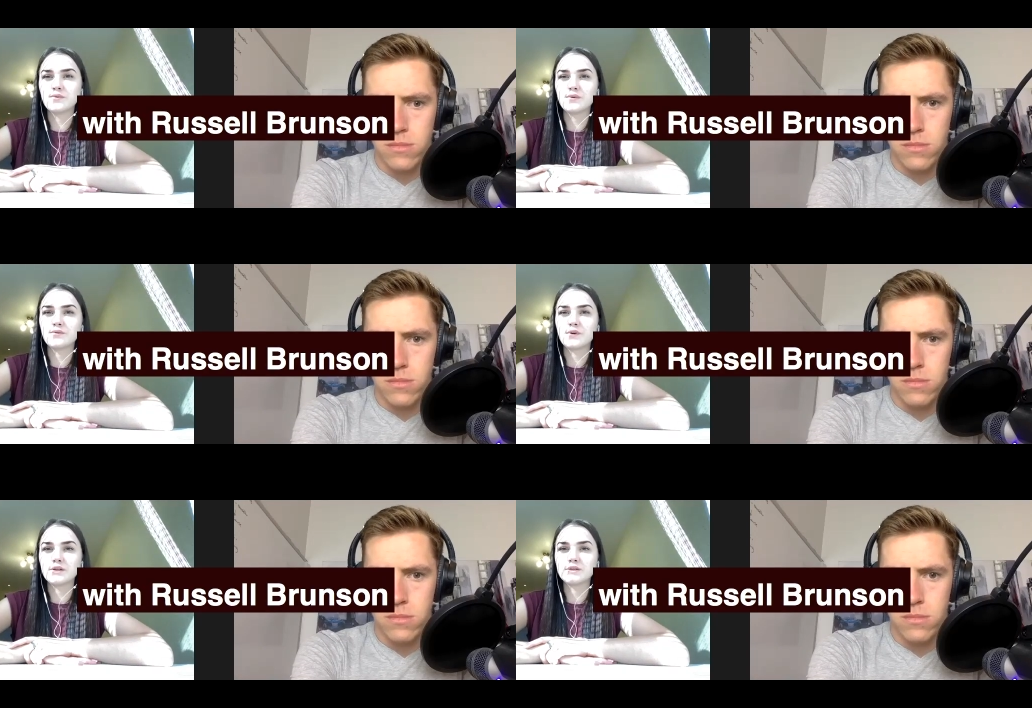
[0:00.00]

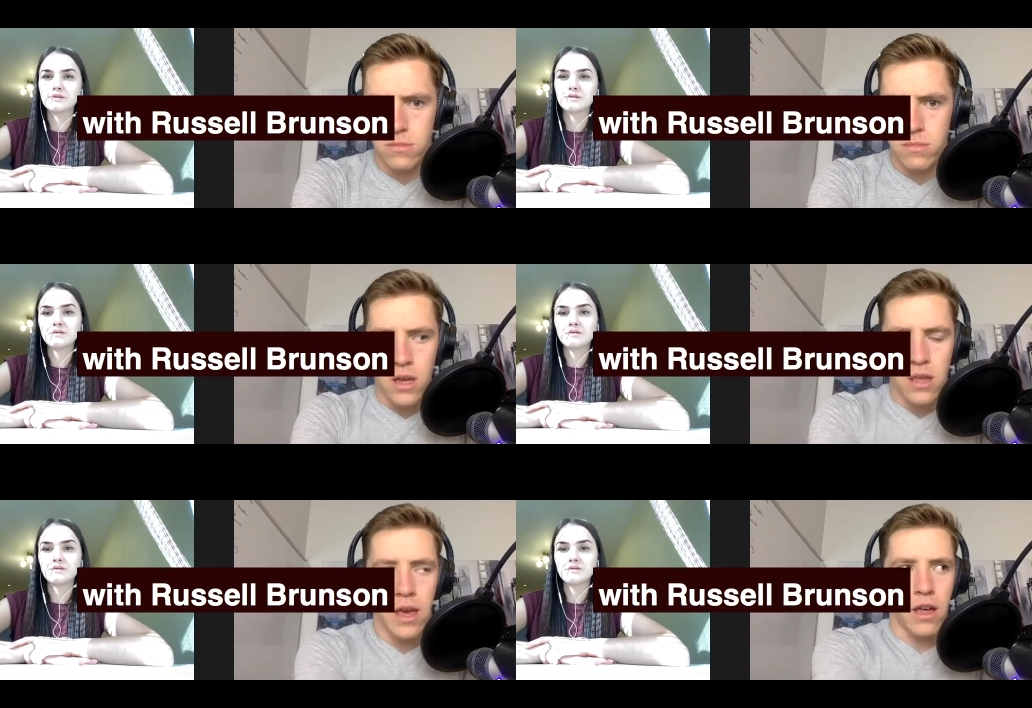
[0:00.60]
Speaker 1: with Russell.
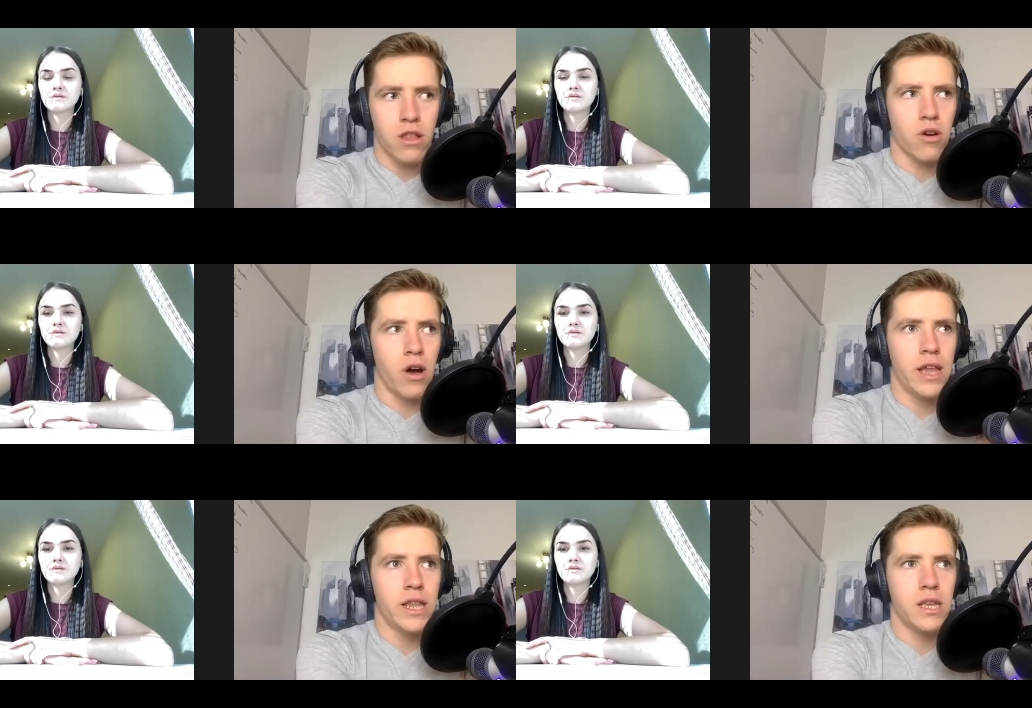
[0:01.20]
Speaker 2: Yeah, so
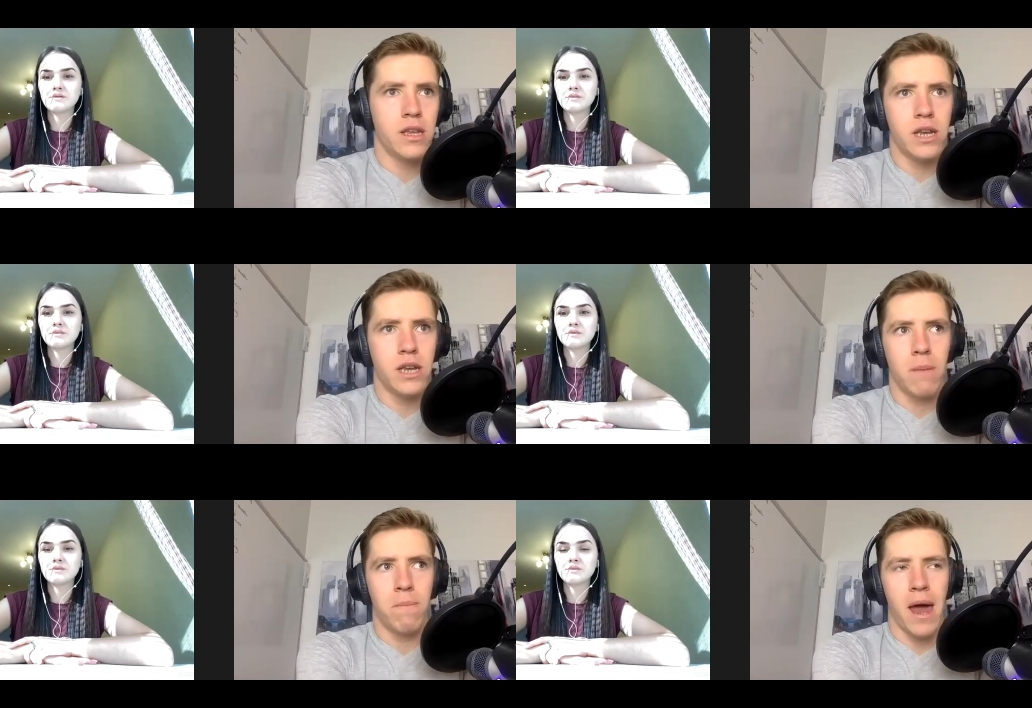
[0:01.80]
I did
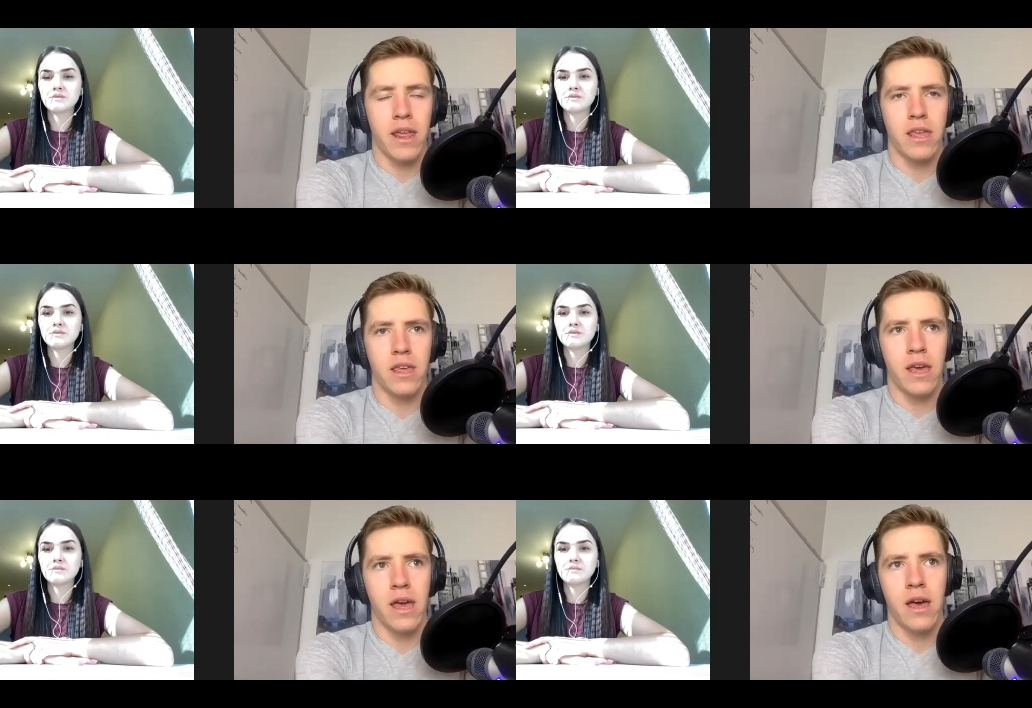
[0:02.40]
about a
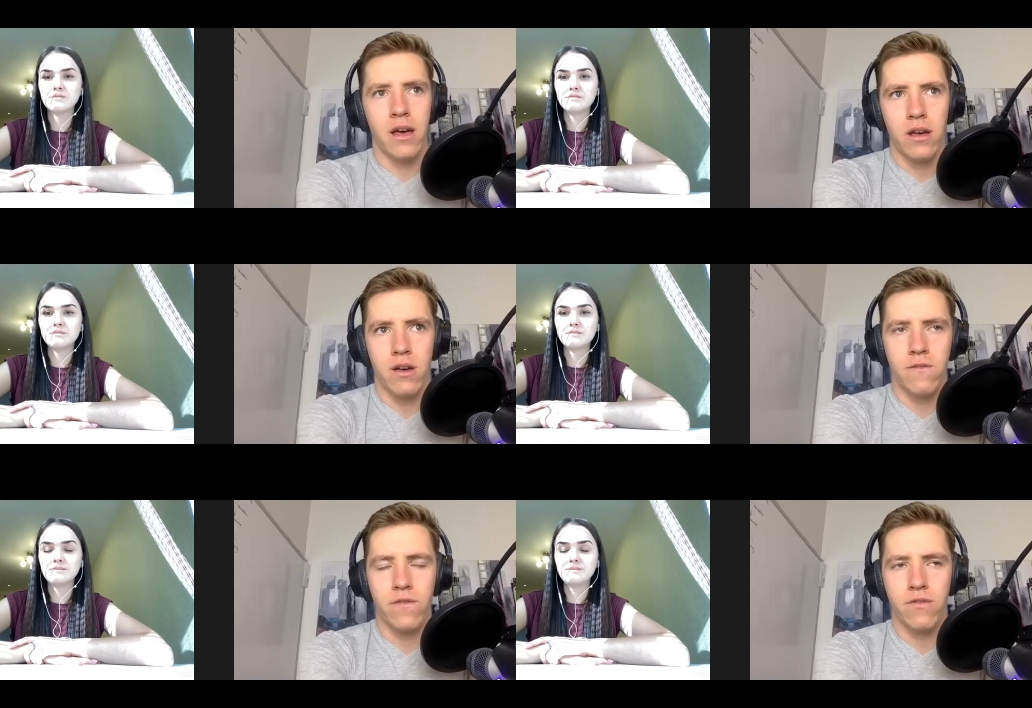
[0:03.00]
year
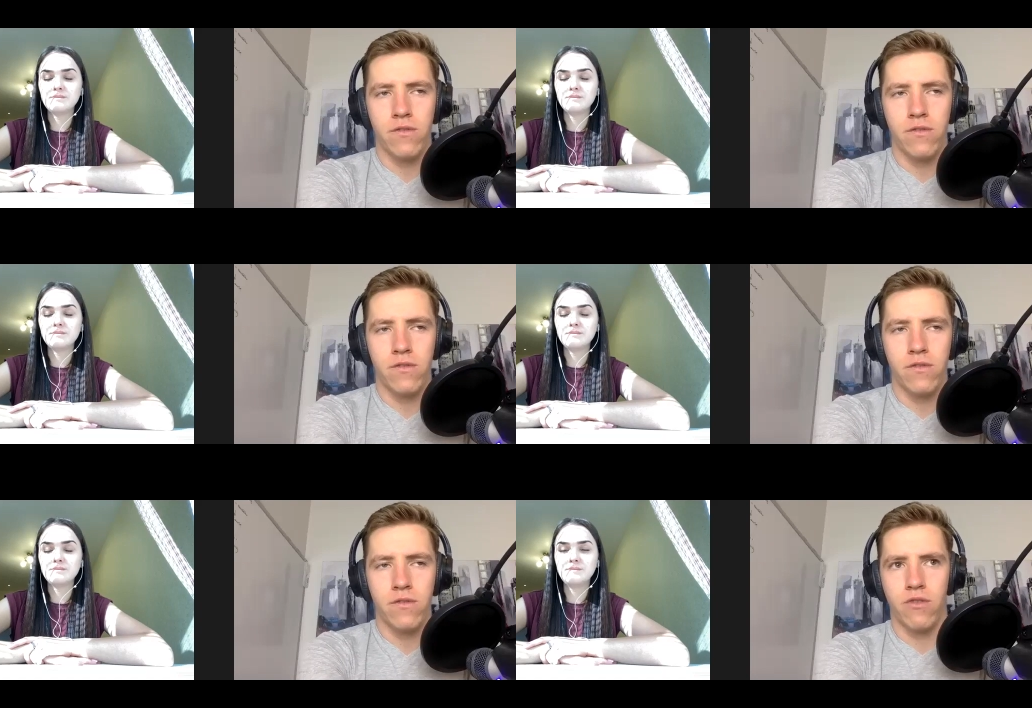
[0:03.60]
of
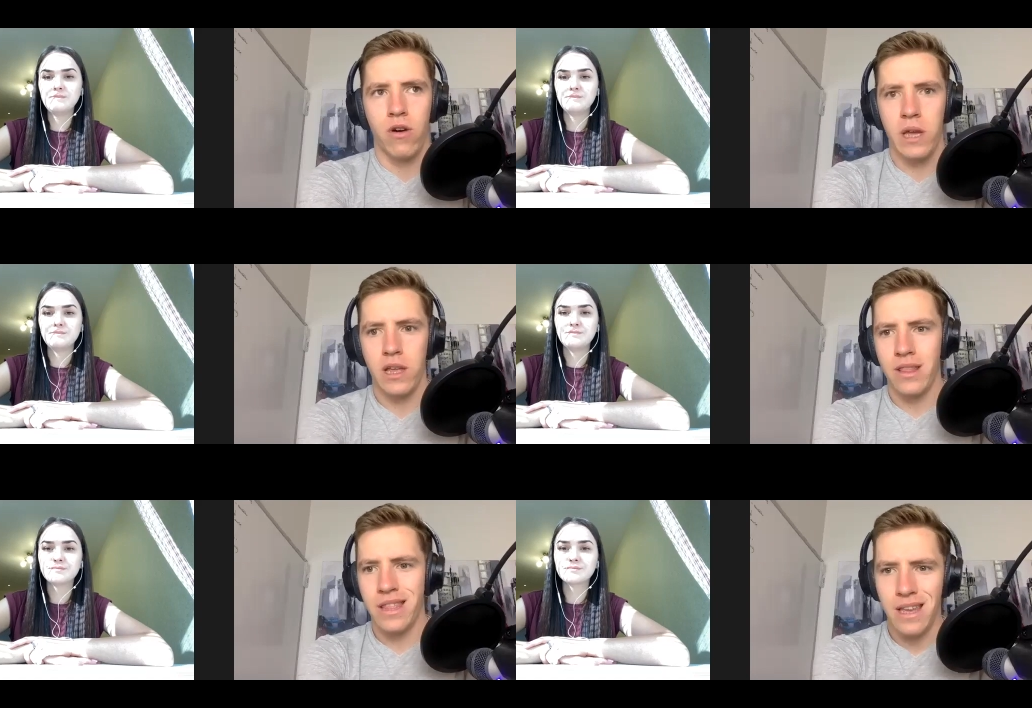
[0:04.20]

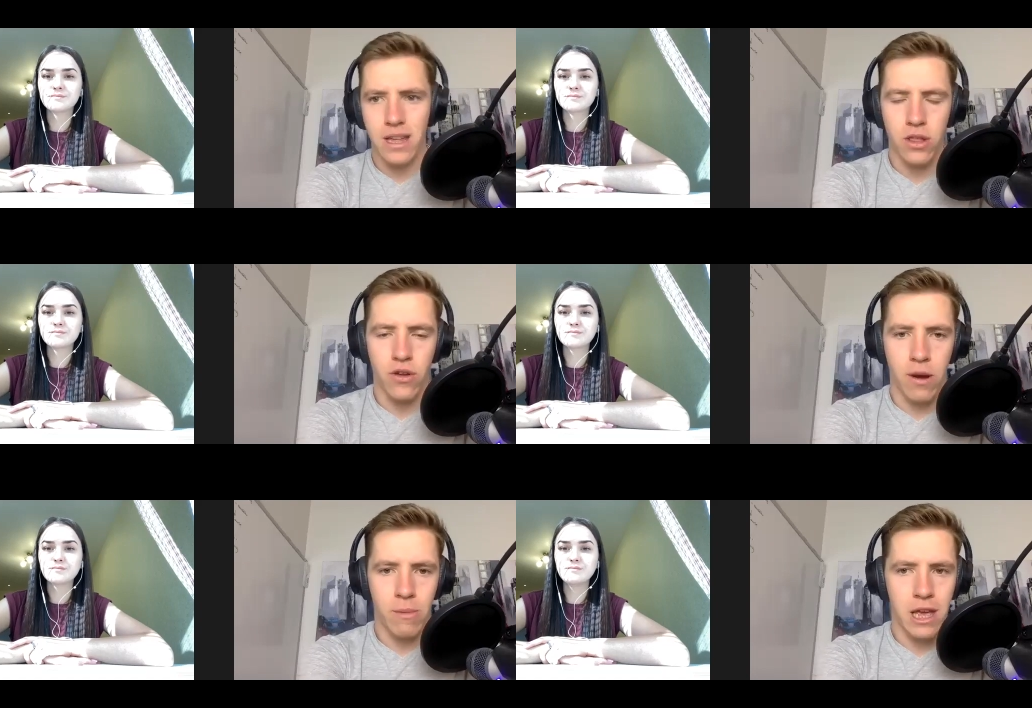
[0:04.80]
growing their
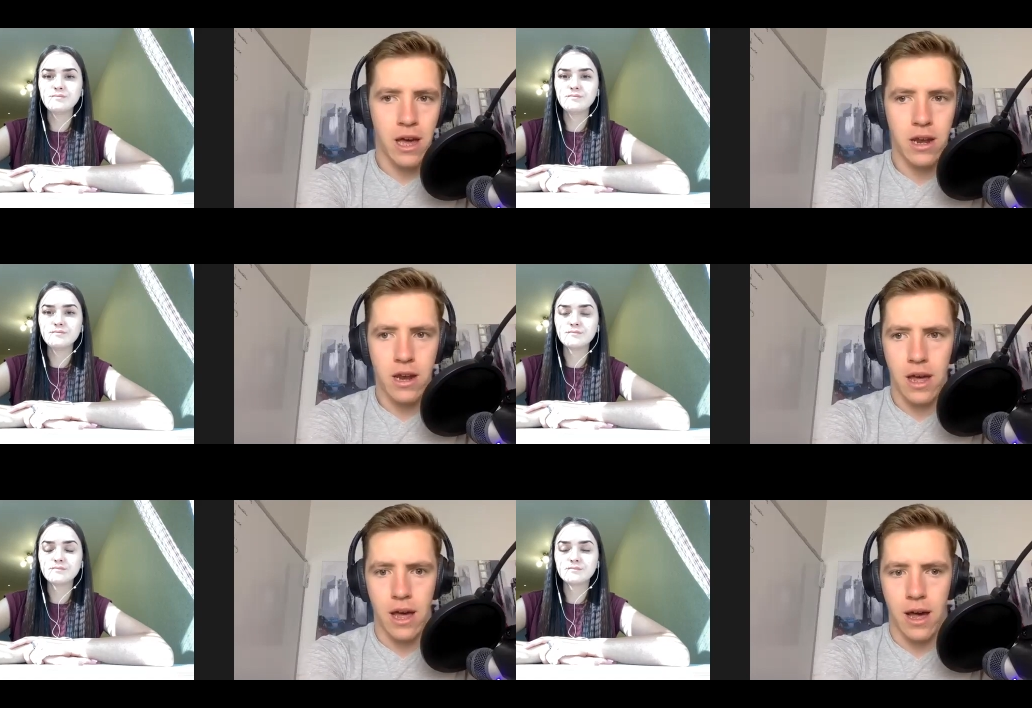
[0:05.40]
Instagram account,
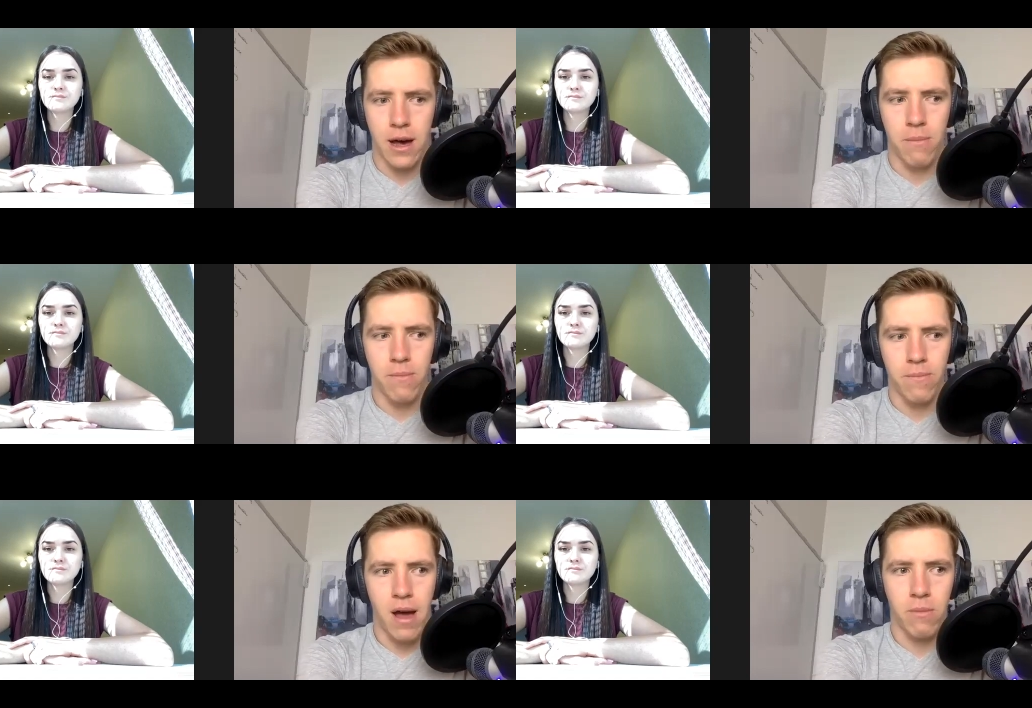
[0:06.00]
um,
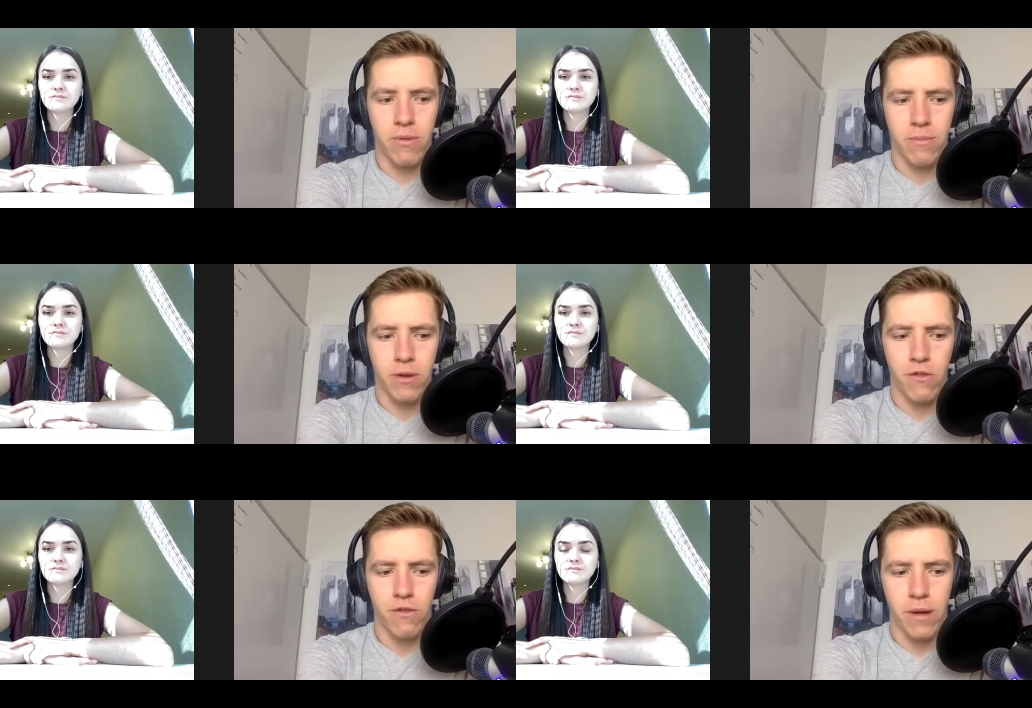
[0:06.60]
helped them go
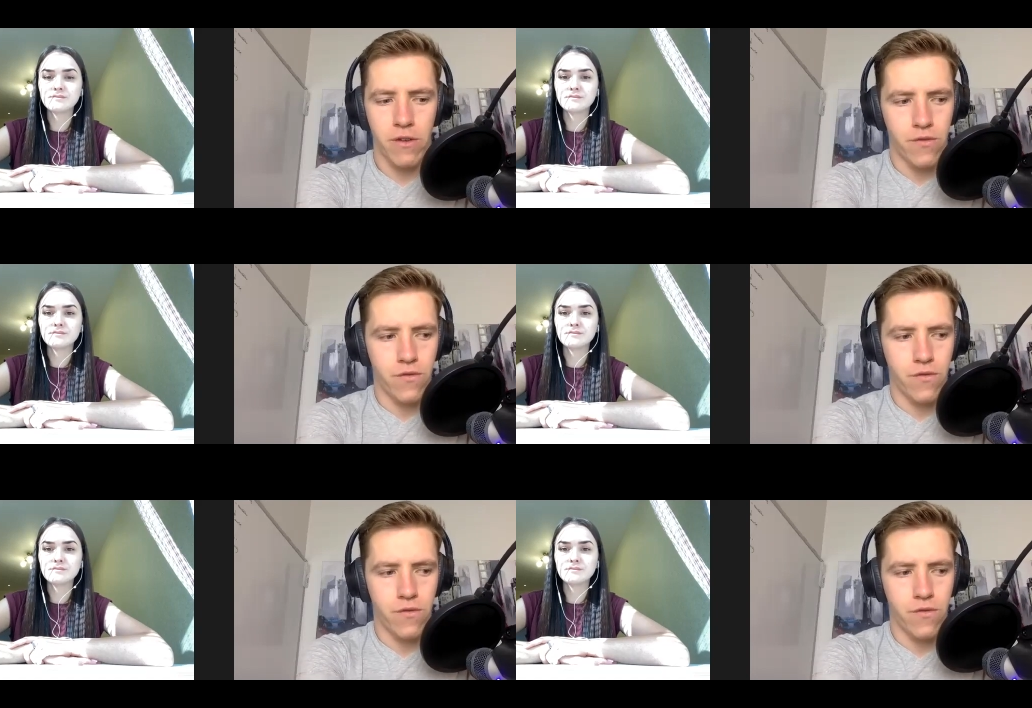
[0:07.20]
from about